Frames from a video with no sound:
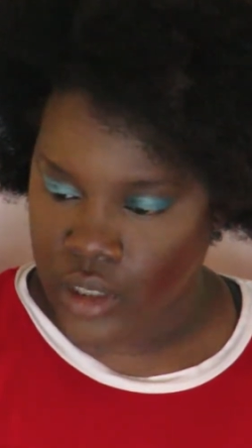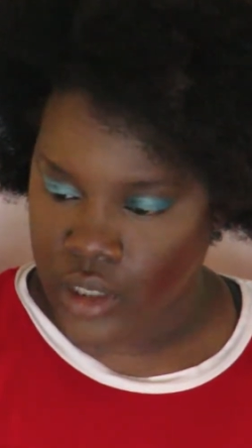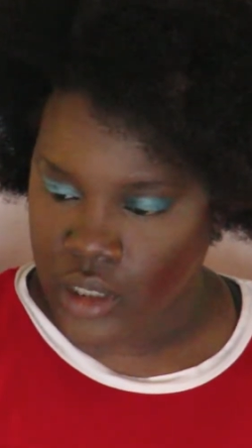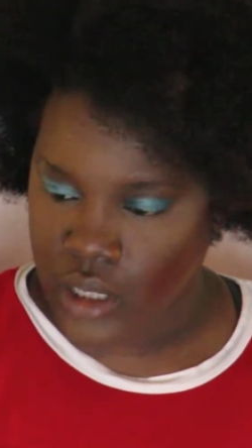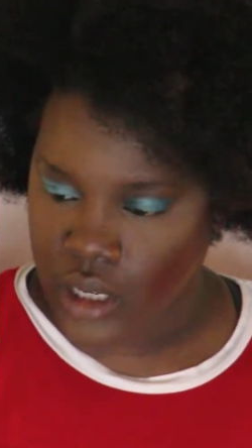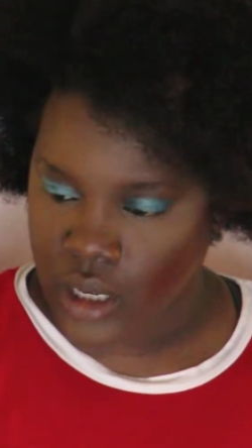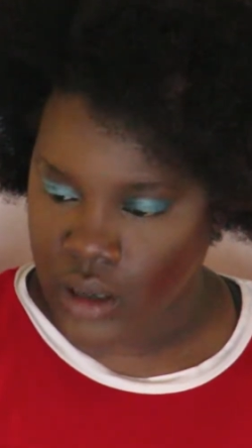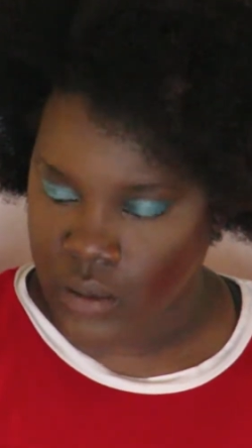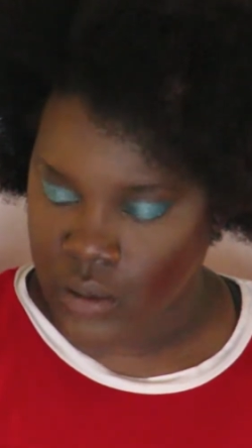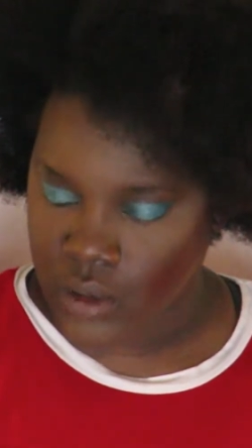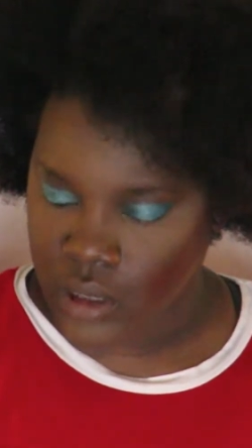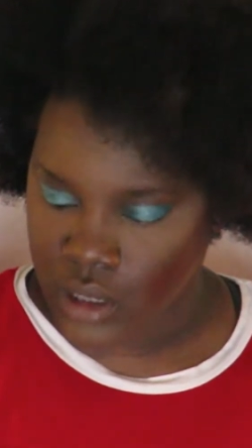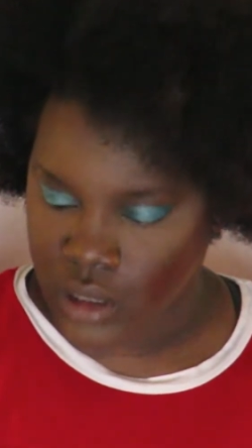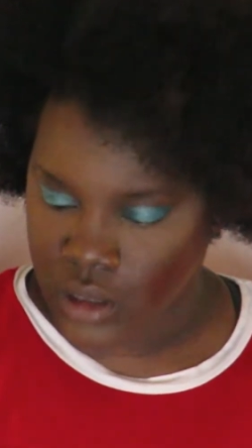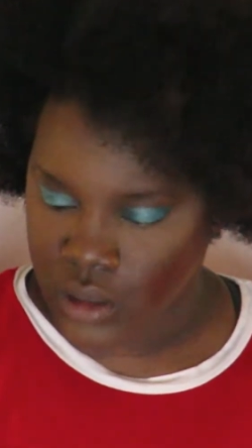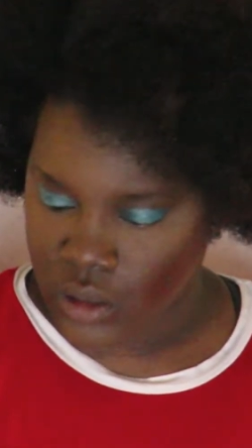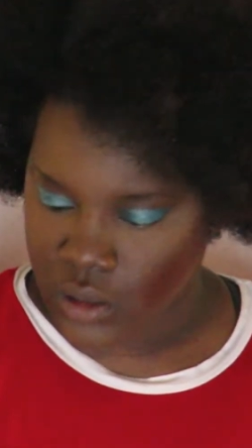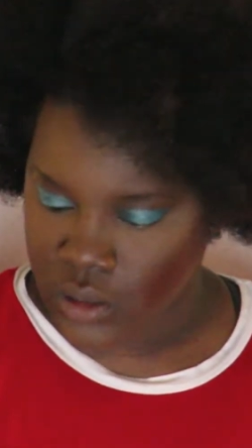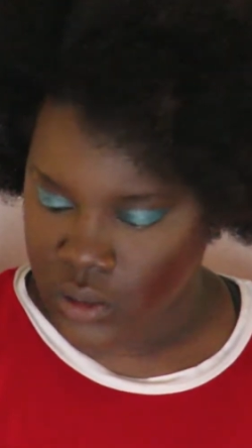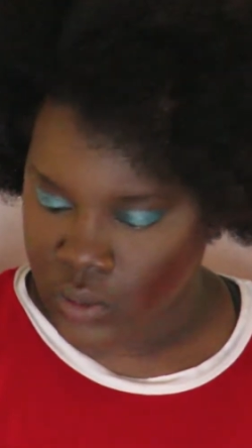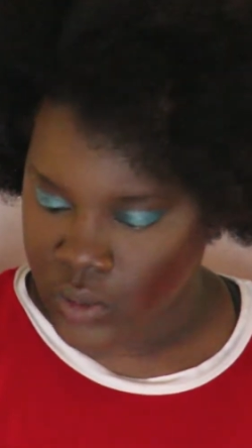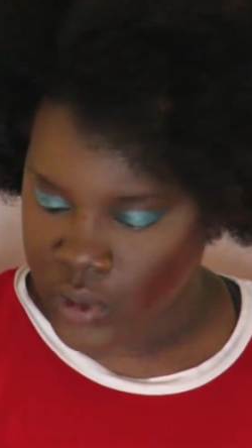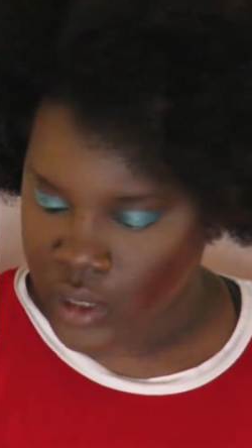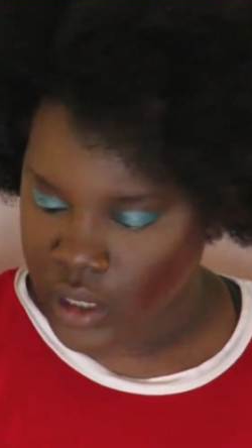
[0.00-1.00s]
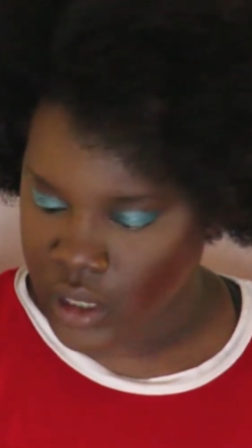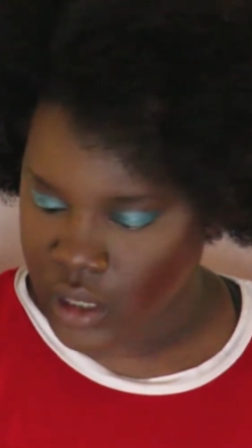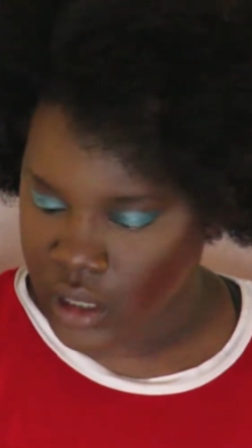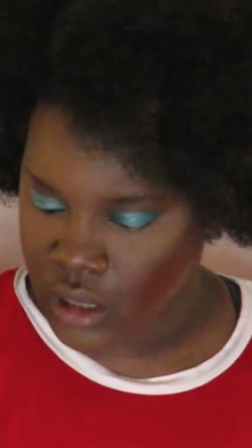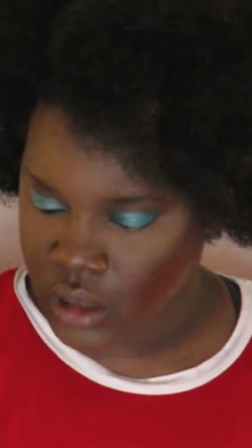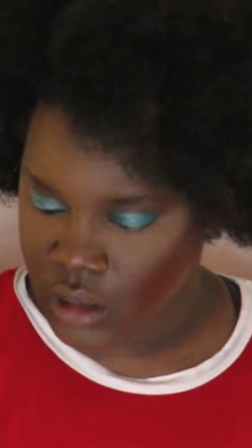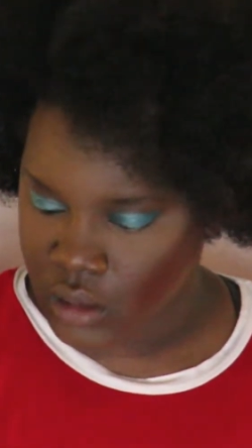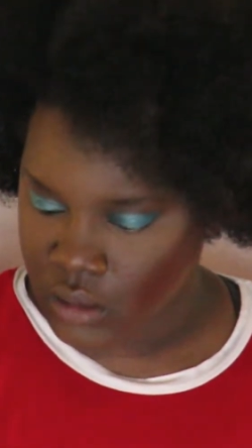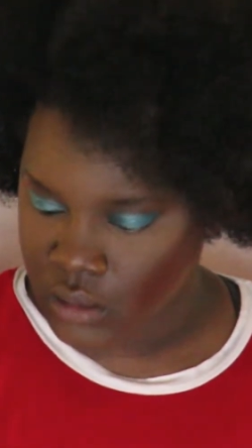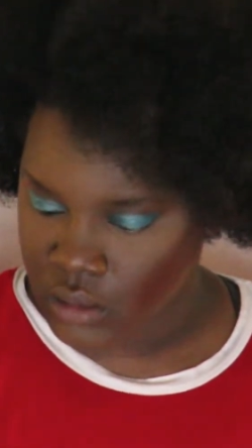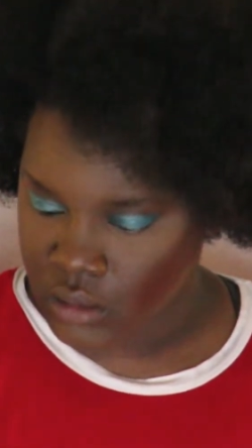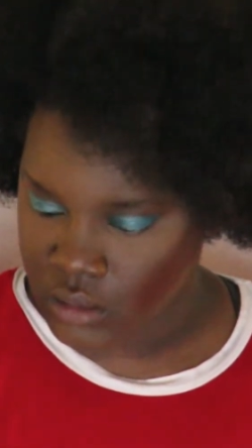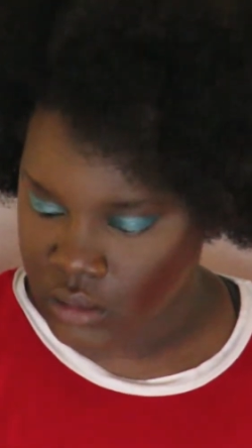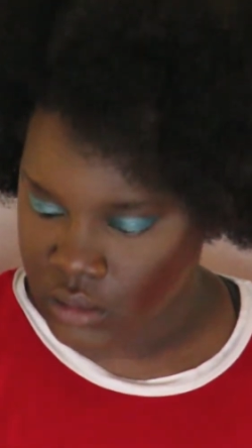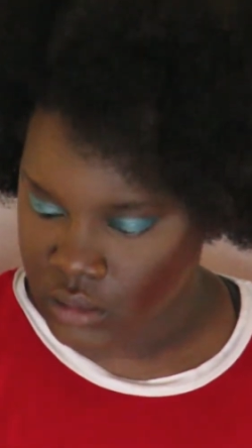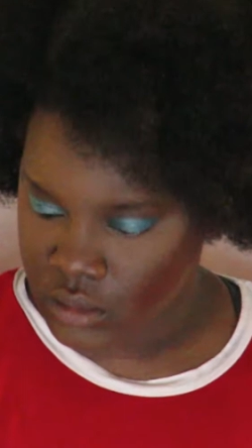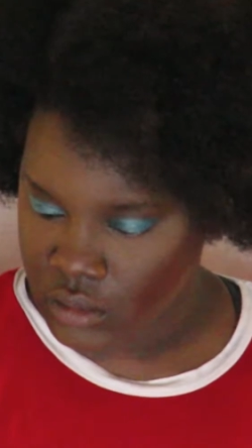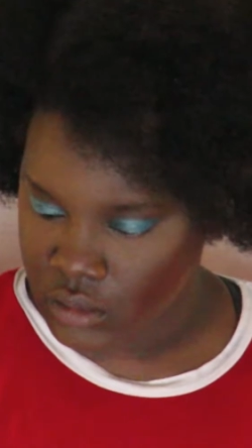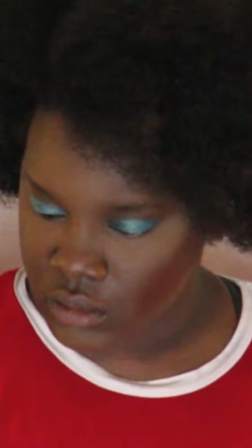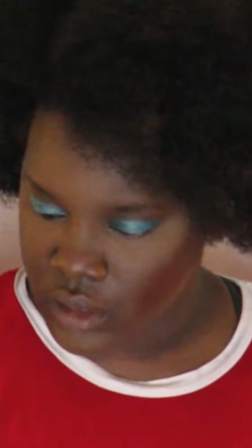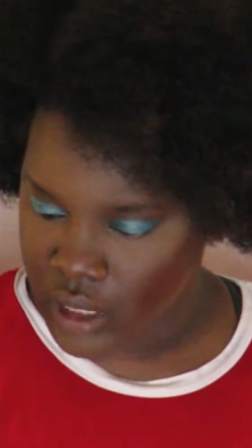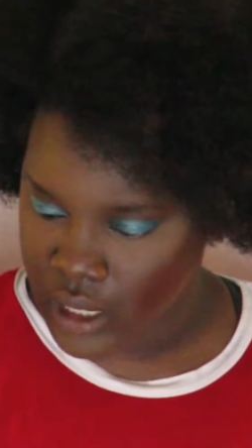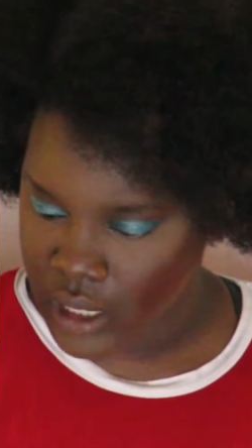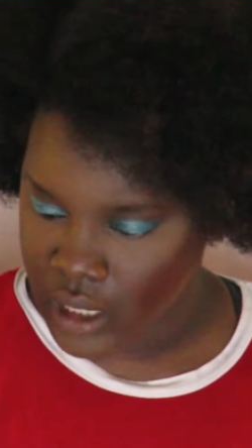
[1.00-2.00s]
that I want to use. Where'd it go?
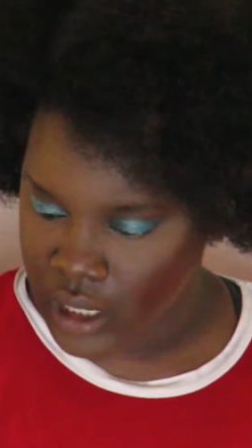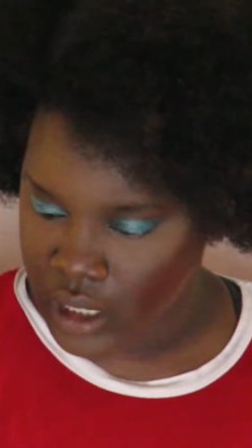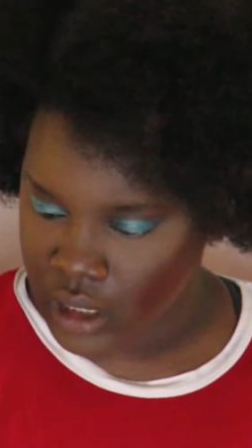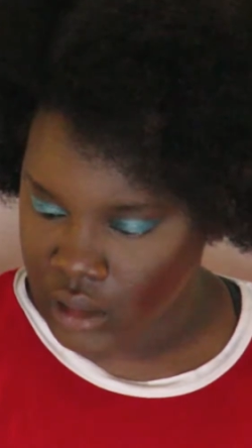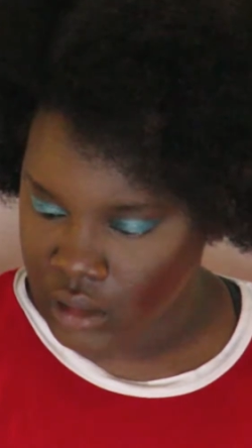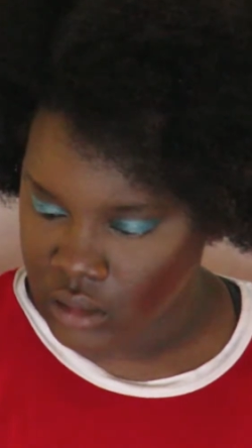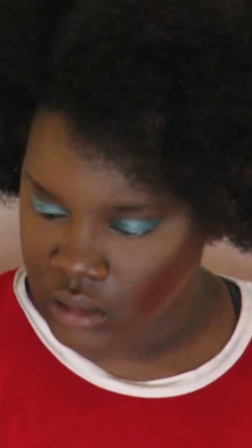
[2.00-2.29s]
Dang it.